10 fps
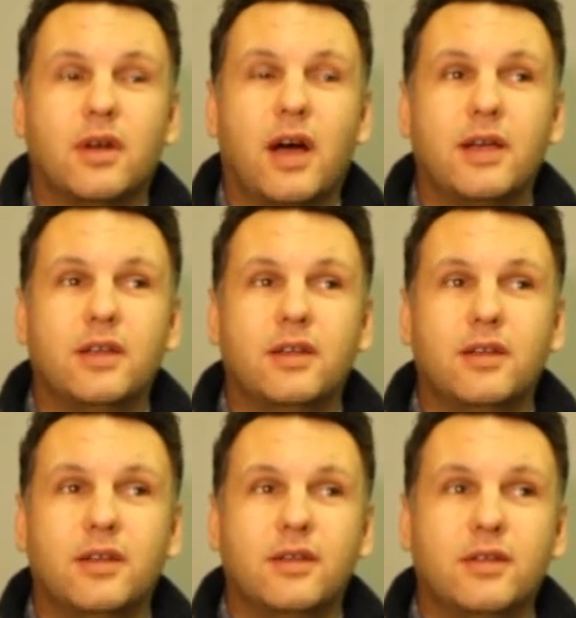
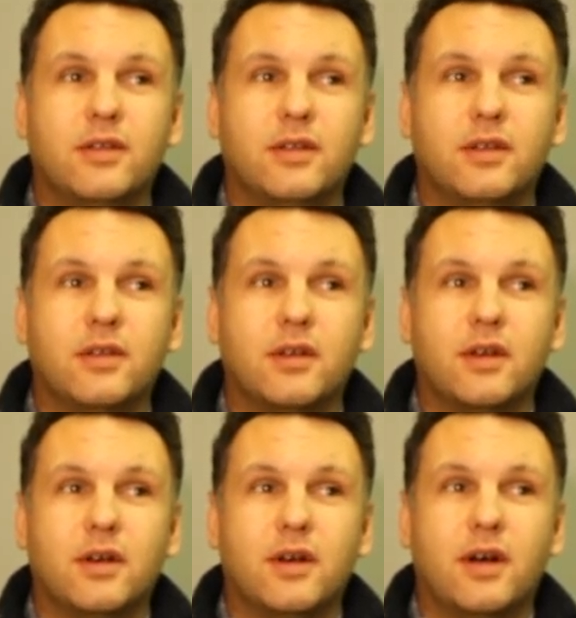I
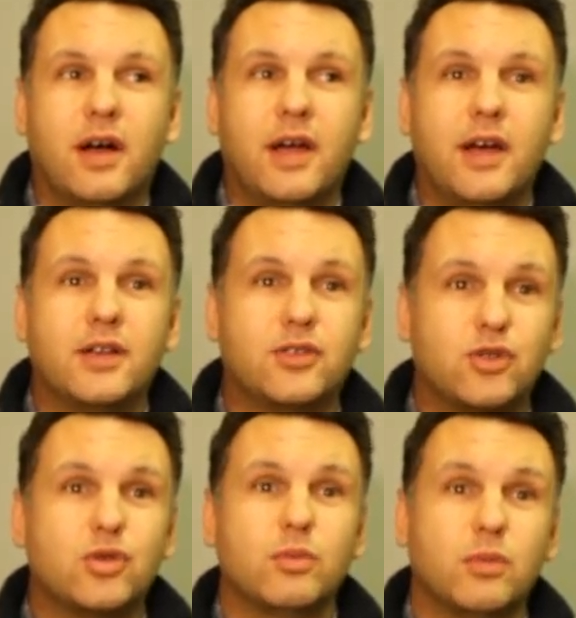had
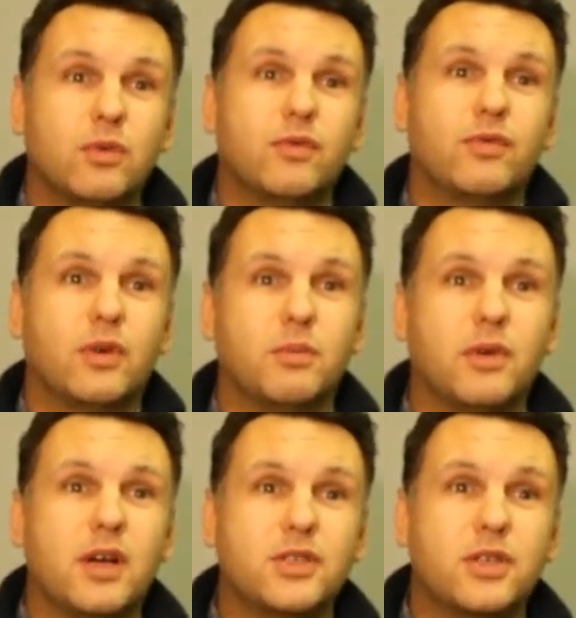to move from
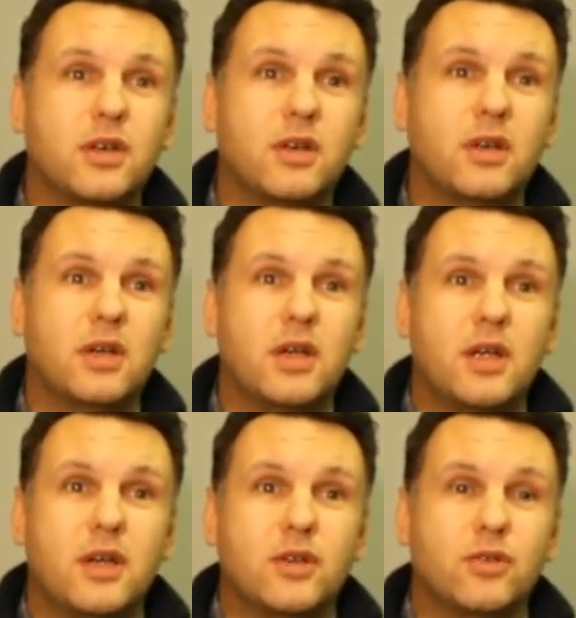Russia
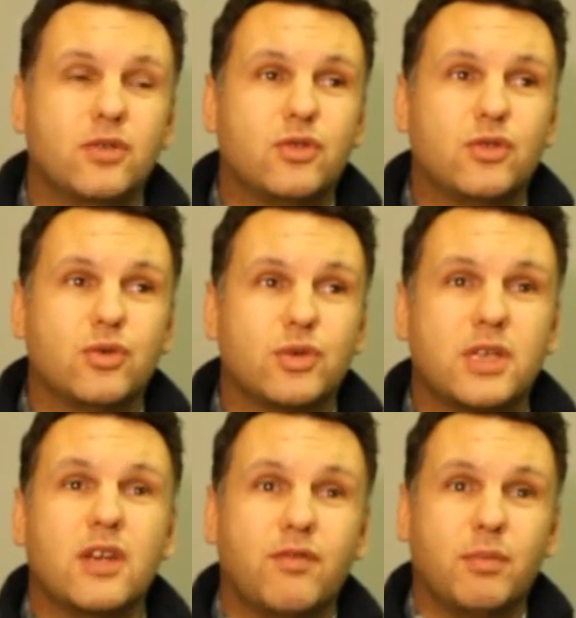to
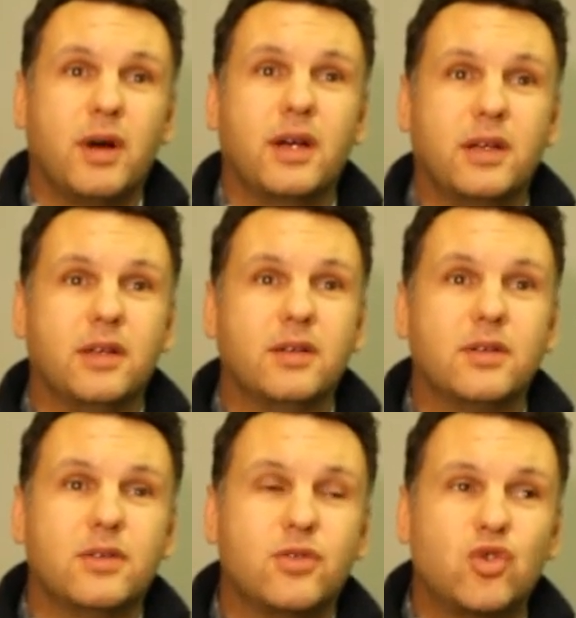save my
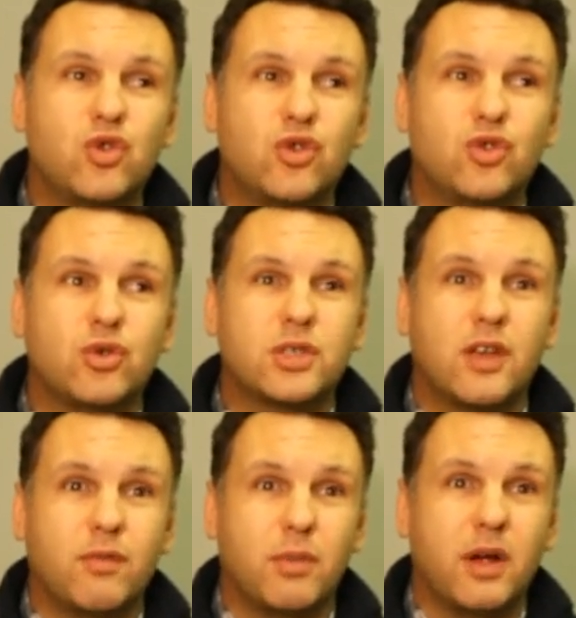to
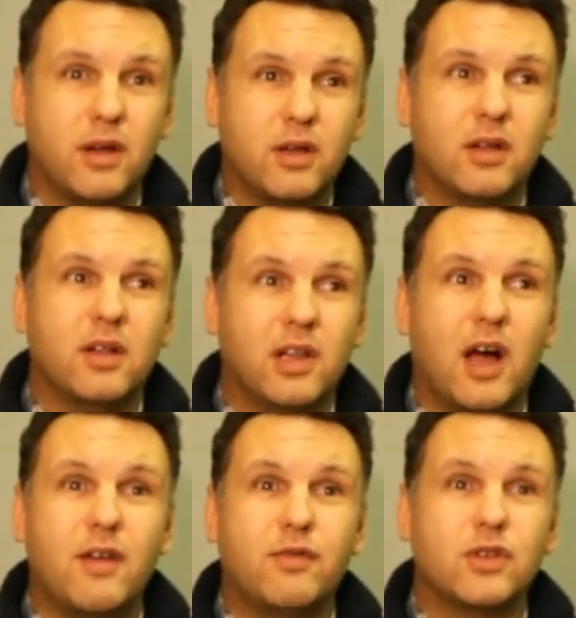save my
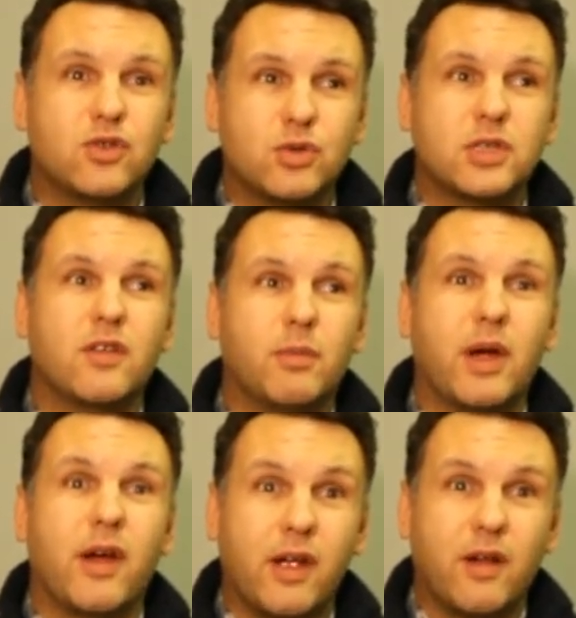life and to save
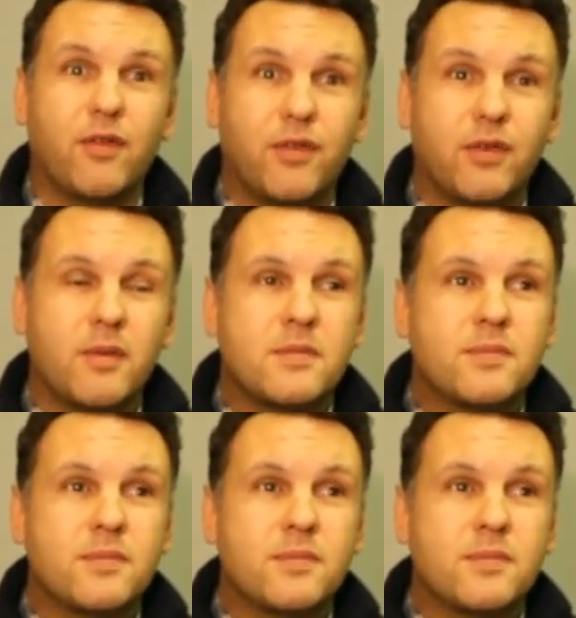my health.